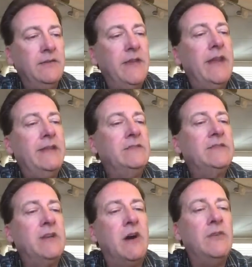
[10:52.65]
that
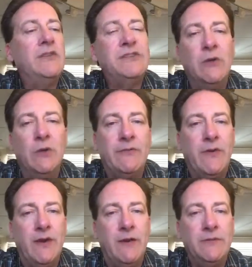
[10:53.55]
installed the solar
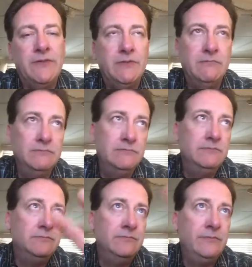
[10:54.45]
farms,
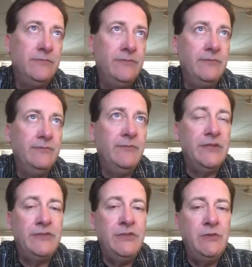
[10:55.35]

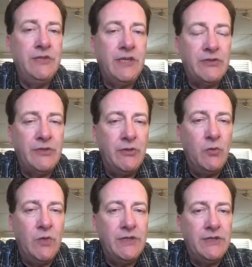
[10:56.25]
the 2 industrial
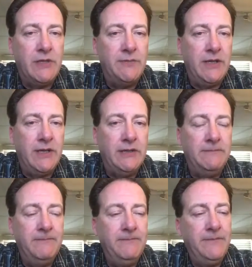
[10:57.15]
wind
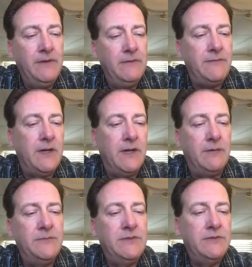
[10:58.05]
turbine
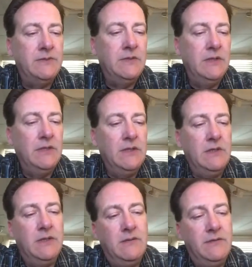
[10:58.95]
farms,
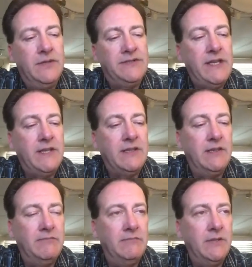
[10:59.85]
the
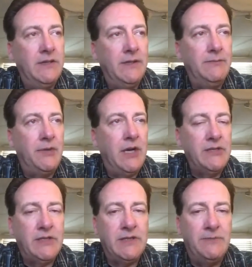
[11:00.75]
Seneca
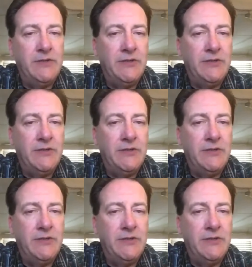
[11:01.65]
project up in the